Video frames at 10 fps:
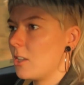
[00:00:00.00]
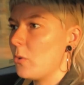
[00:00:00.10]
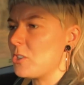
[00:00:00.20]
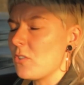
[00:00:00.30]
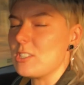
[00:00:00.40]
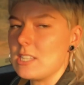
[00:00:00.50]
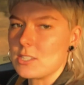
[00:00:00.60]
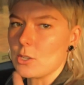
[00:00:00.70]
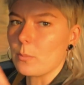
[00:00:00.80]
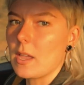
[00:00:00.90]
Which obviously
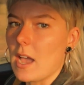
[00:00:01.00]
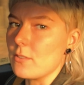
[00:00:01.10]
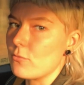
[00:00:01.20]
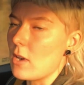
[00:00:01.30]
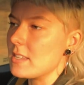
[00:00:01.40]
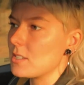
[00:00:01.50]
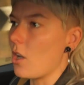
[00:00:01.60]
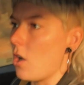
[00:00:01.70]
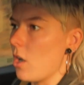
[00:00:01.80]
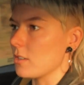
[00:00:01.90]
some kind of race
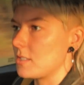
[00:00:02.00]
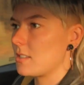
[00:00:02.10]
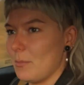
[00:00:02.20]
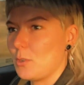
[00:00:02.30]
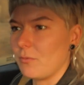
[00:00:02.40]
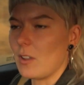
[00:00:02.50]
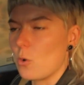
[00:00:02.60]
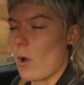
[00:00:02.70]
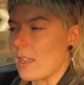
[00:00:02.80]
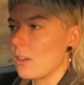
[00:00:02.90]
cars can feel
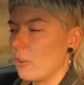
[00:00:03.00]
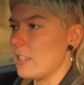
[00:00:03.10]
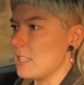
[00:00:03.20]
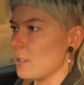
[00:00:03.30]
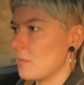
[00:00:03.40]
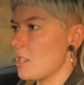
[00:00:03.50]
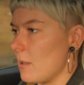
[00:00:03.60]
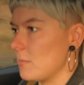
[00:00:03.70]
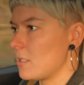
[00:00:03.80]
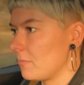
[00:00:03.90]
quite clunky
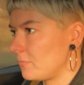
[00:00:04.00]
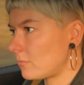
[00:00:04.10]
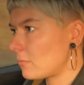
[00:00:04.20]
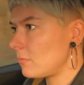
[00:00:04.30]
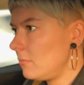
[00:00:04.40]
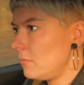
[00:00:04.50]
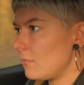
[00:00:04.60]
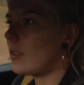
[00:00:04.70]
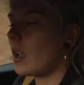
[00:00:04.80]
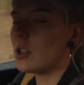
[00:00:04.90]
sometimes.
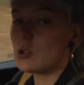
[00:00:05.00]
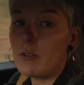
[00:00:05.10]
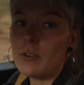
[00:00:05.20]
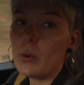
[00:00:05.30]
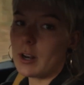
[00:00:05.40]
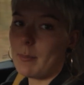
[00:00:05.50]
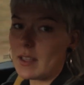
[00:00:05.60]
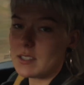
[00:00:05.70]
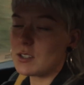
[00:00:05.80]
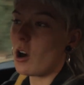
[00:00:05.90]
So if you were going to
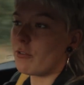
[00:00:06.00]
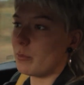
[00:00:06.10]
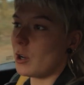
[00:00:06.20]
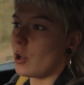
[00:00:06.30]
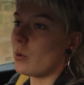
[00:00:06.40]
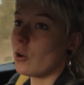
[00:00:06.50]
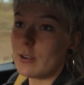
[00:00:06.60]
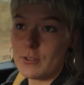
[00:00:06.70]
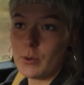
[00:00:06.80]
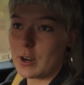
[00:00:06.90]
buy this car from new, or
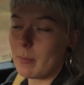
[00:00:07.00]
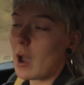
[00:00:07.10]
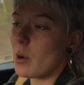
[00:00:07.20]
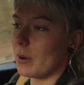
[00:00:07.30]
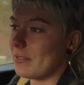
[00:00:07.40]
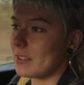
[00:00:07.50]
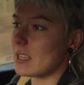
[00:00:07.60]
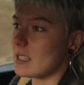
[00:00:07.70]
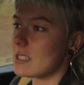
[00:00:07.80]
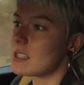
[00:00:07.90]
if you were going to buy one of
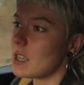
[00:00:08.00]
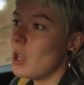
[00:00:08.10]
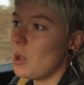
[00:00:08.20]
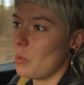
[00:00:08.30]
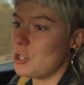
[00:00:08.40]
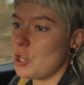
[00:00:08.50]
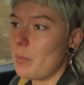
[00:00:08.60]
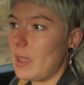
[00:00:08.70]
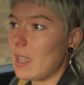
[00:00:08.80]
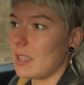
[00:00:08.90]
these, would you pick